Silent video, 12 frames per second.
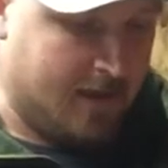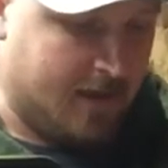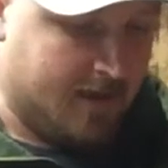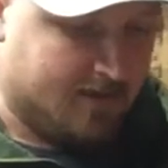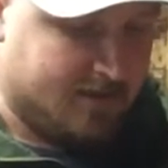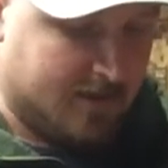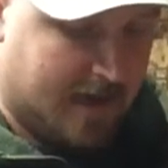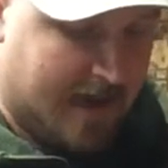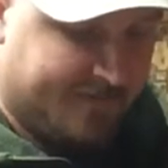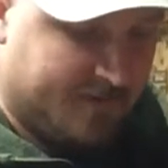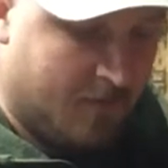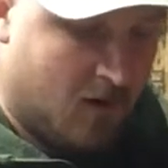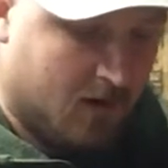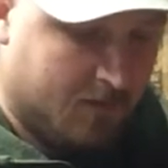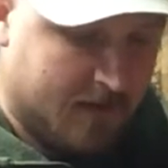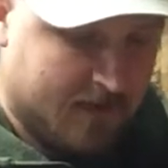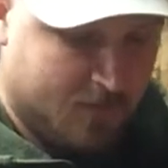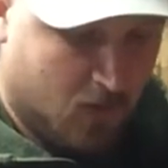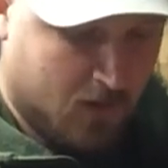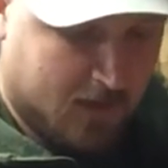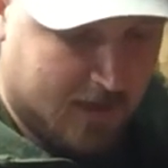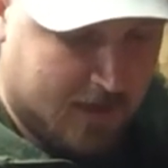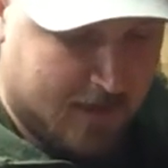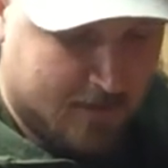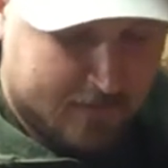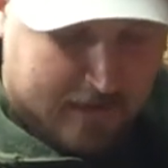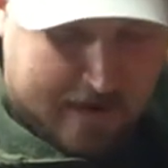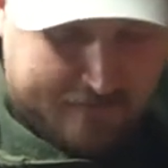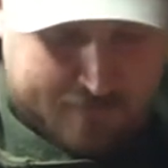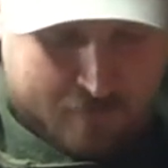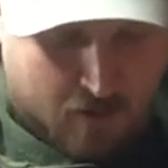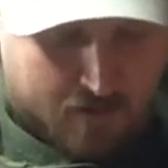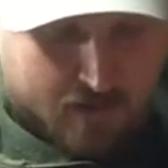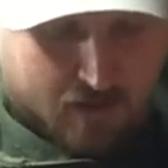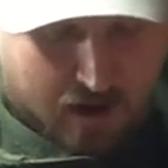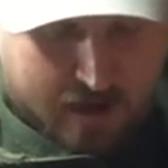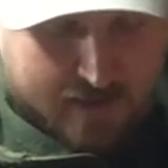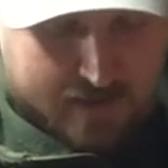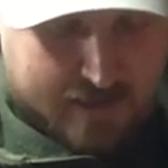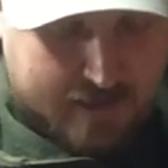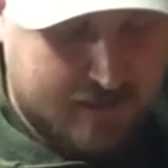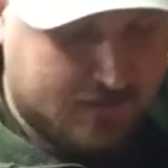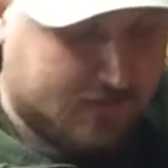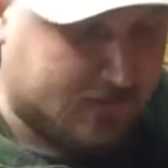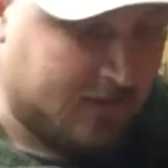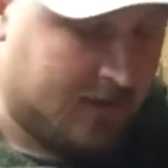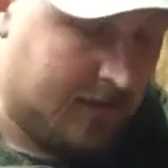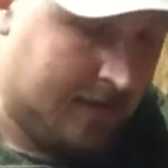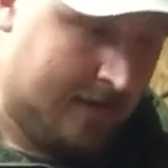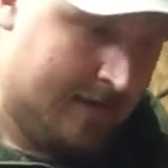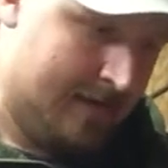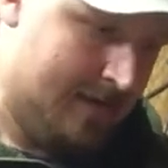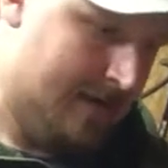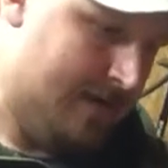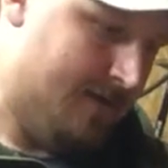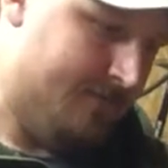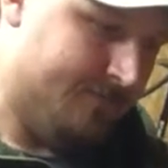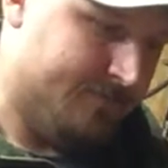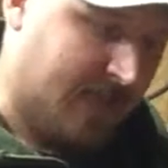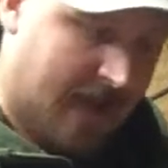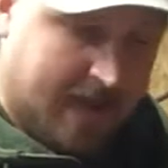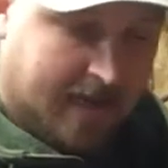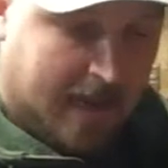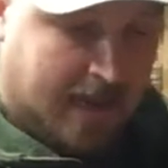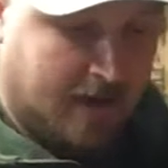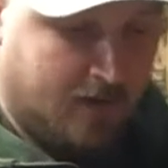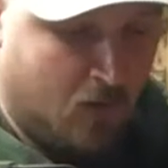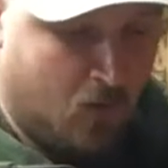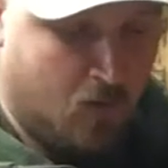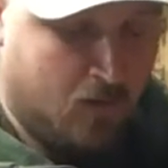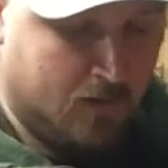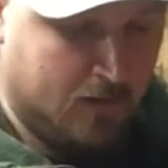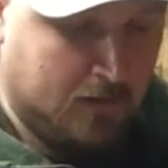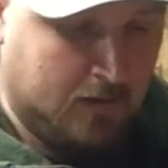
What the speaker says: It's an aftermarket big bore kit, aftermarket crankcase, tank handle,